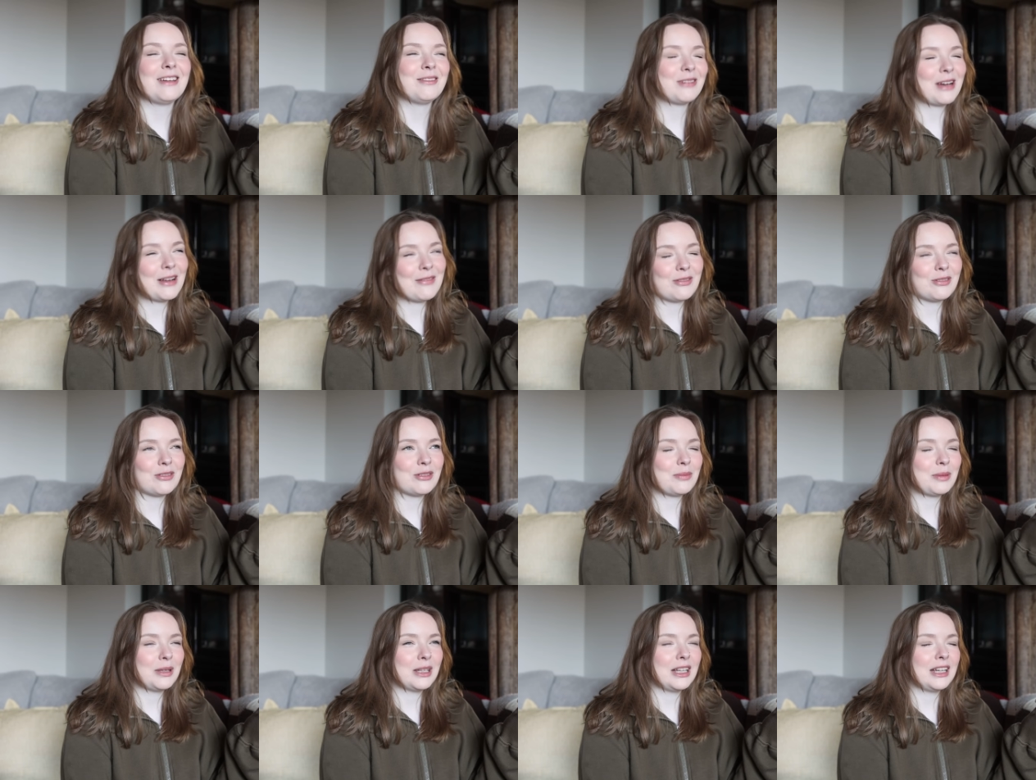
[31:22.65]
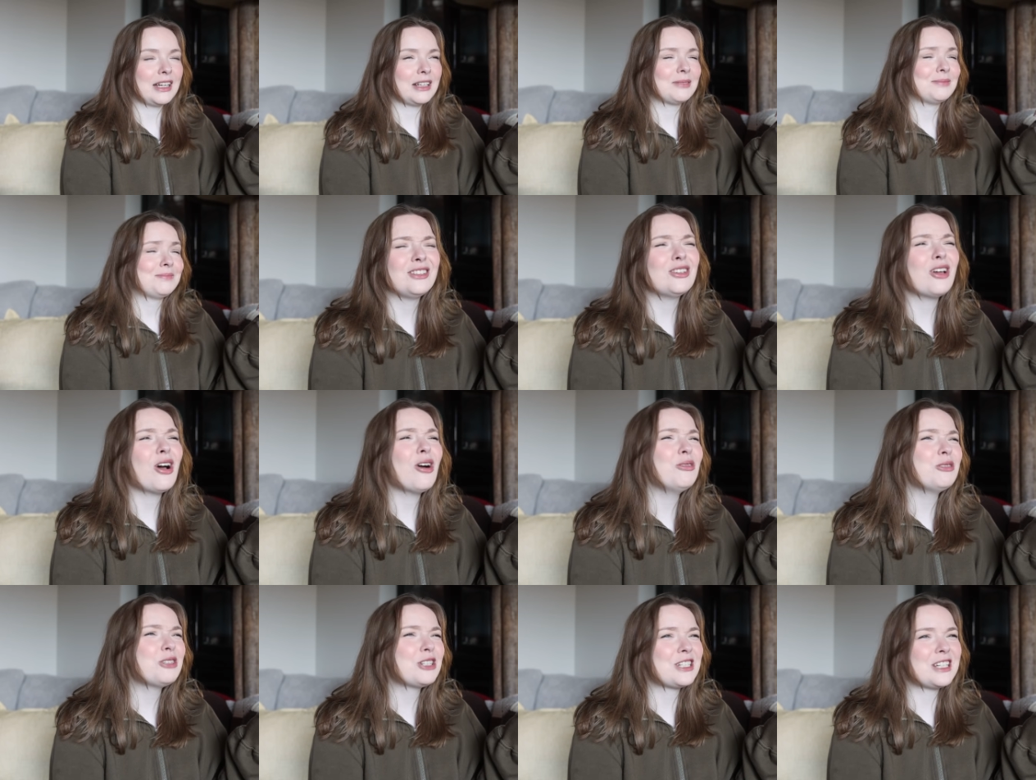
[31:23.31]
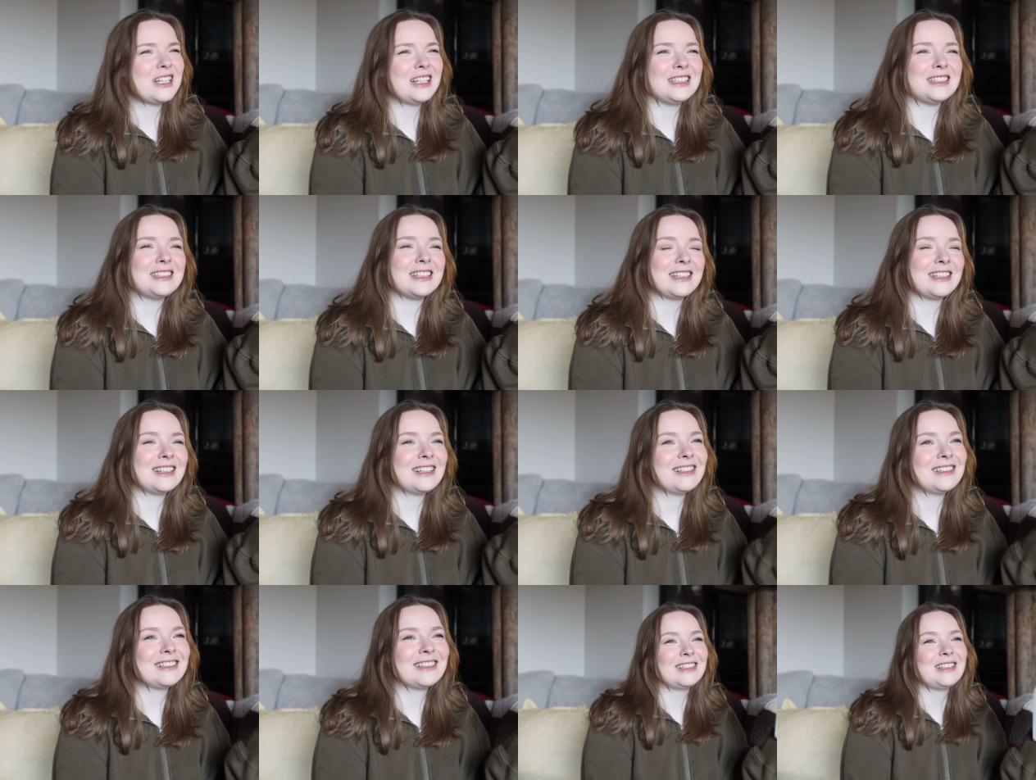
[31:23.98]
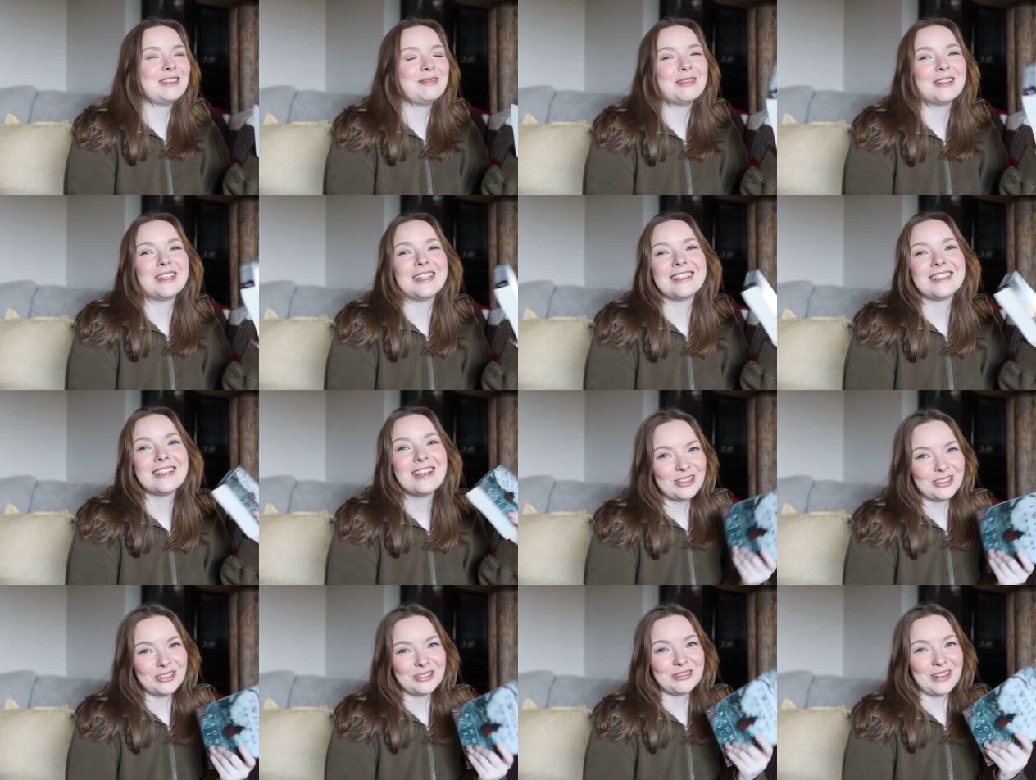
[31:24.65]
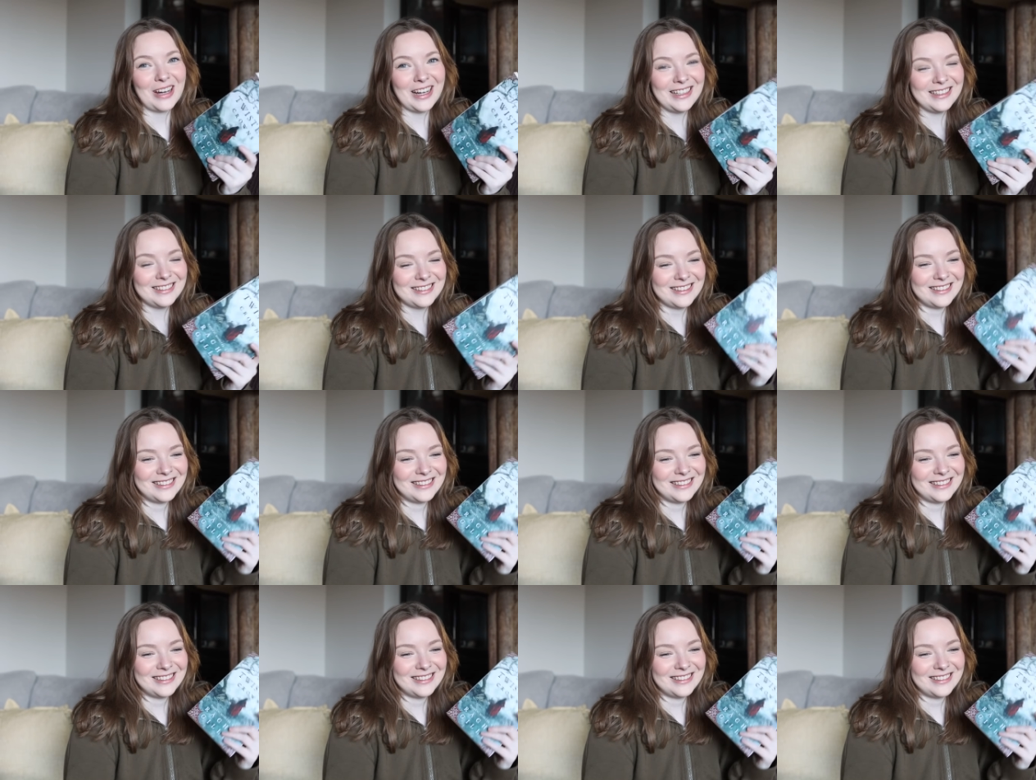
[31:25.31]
And Ravyn would be like, no, she didn't. And he'd be like, you're right.